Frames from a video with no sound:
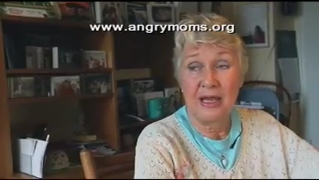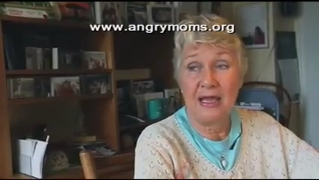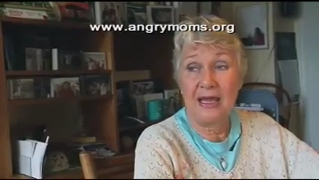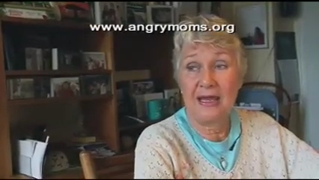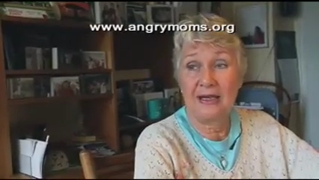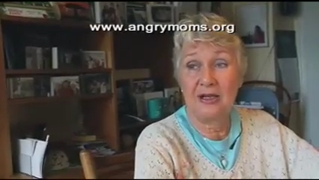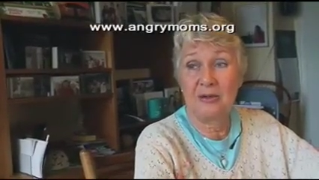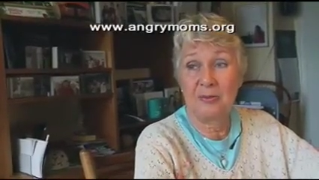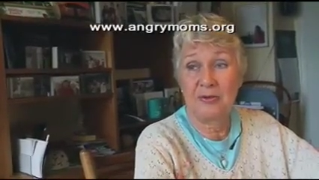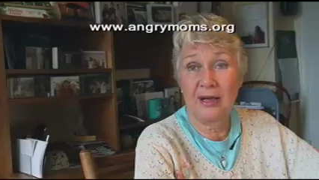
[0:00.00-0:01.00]
And the
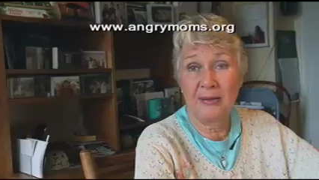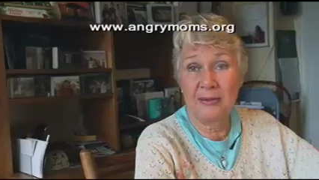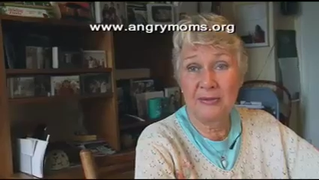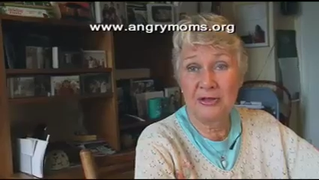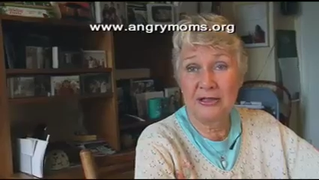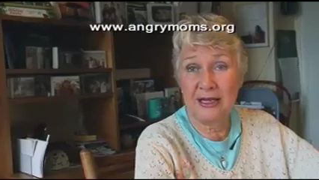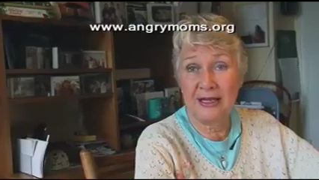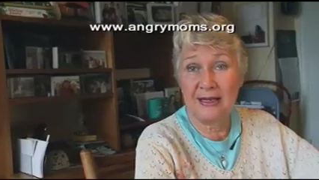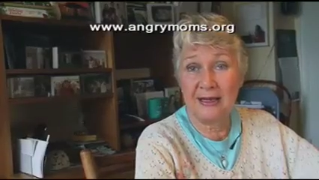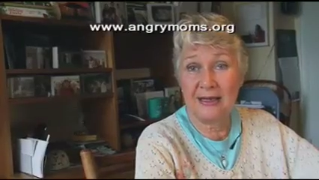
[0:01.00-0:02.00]
problem today,